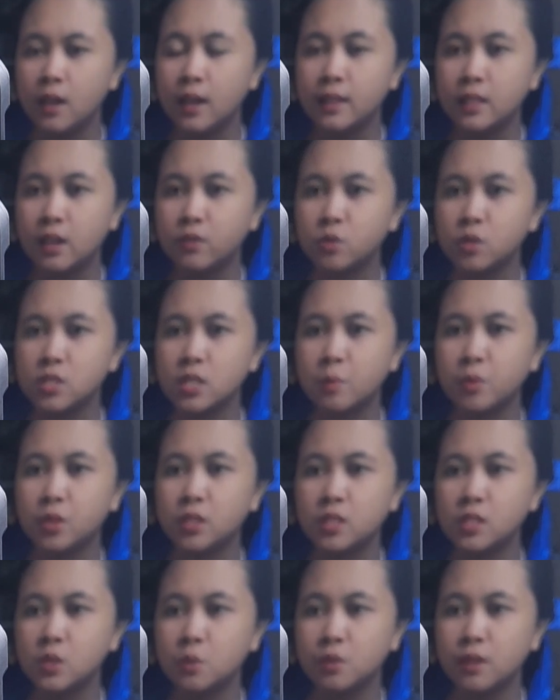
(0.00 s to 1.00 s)
and after a
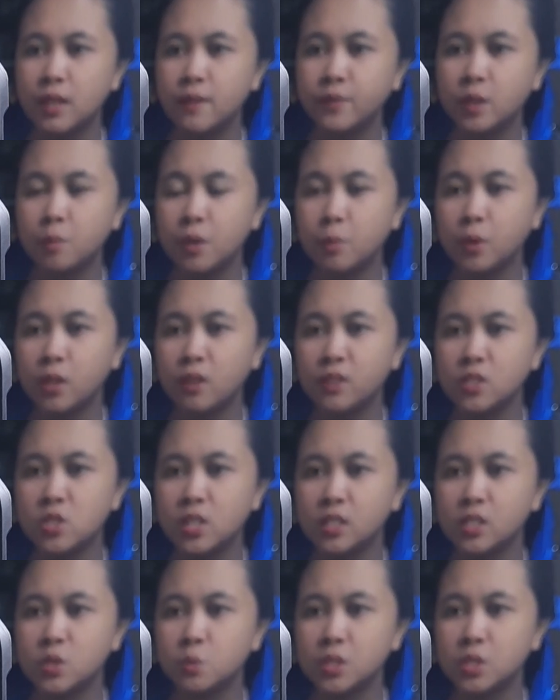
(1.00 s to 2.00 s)
separate inquiry, the people of
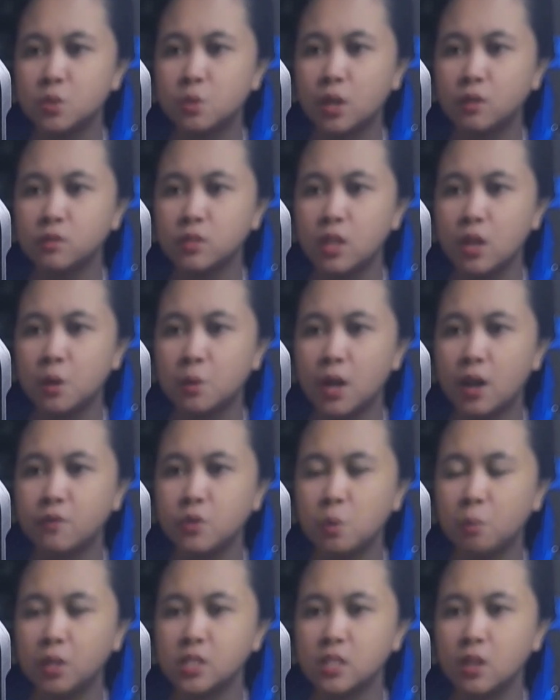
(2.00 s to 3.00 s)
Angenes went around here a
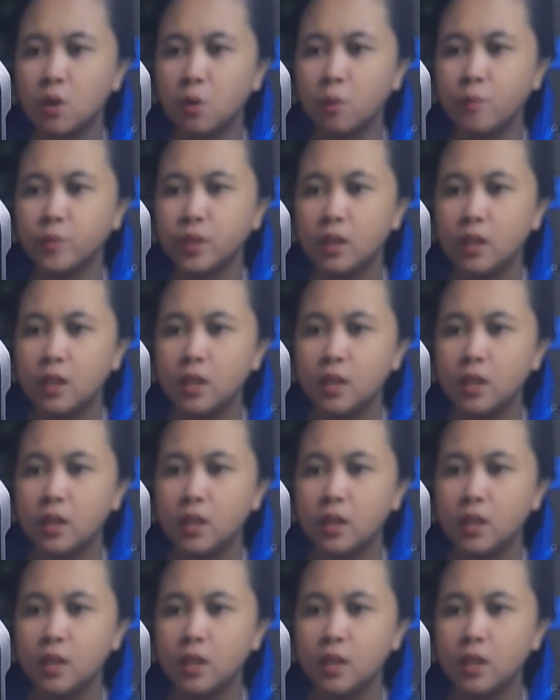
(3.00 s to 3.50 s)
few months ago.